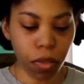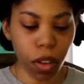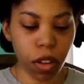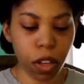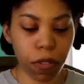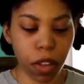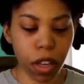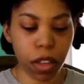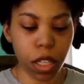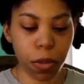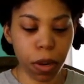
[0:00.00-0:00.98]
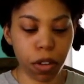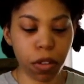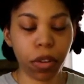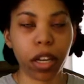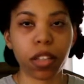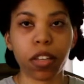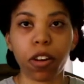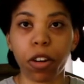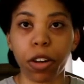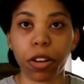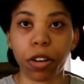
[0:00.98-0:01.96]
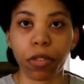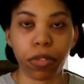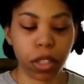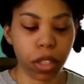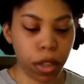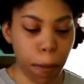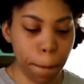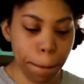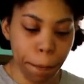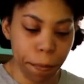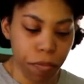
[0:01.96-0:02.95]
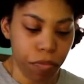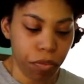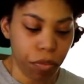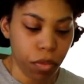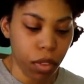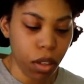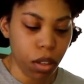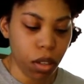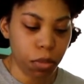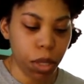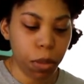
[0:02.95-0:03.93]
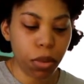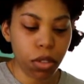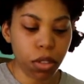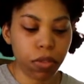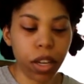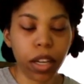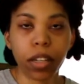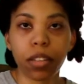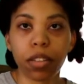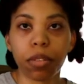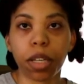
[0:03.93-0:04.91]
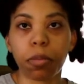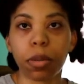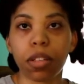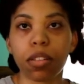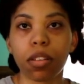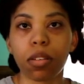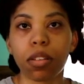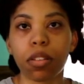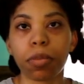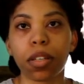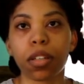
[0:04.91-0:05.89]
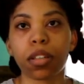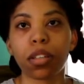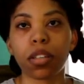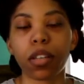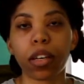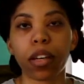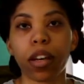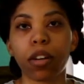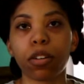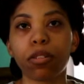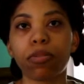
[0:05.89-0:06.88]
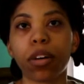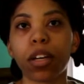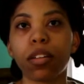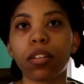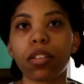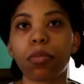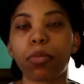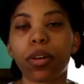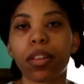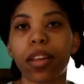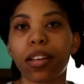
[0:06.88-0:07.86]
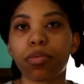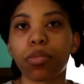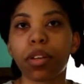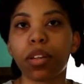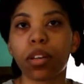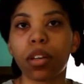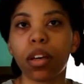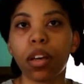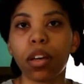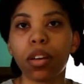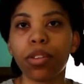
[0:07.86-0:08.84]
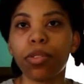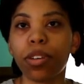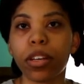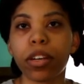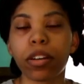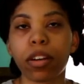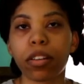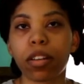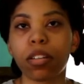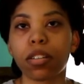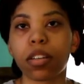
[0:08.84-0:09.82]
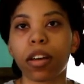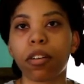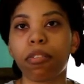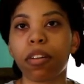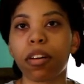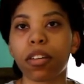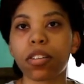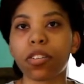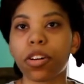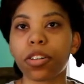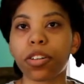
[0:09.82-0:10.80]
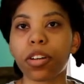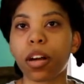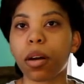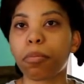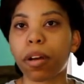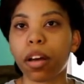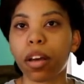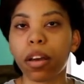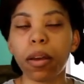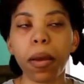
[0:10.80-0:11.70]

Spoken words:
And I feel like that's part of why it's like harder for people to find the right person is because it's like, how do you find someone that's really unique and authentic? I feel like that's harder to come by.